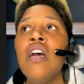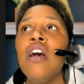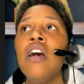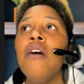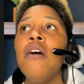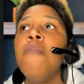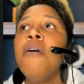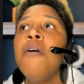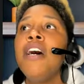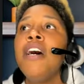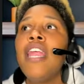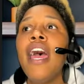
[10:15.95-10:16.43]

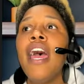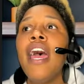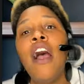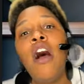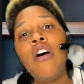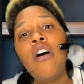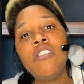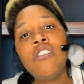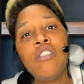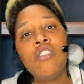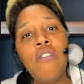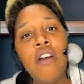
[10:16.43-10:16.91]
But I
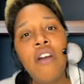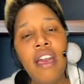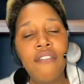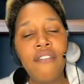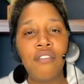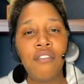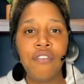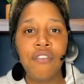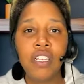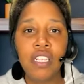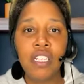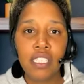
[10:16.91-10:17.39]
also have a
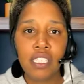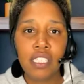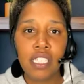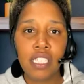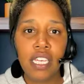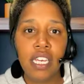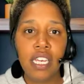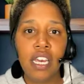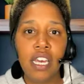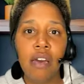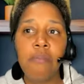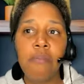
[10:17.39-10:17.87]
real estate
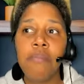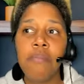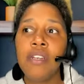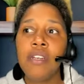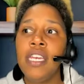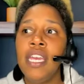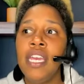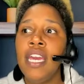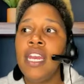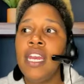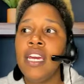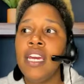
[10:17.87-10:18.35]
company,
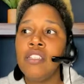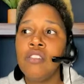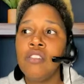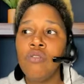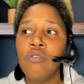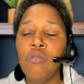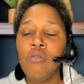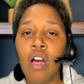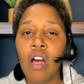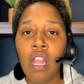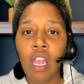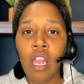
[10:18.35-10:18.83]
and I do
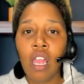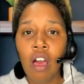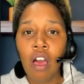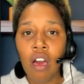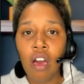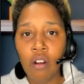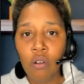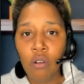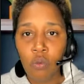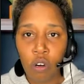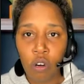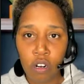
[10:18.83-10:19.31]
a lot
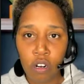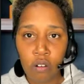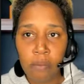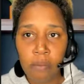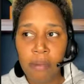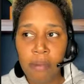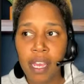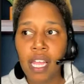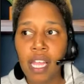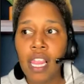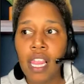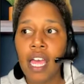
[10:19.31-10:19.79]
of work with my
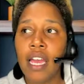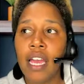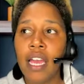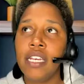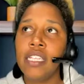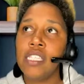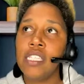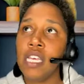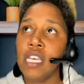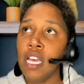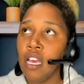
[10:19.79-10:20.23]
clients,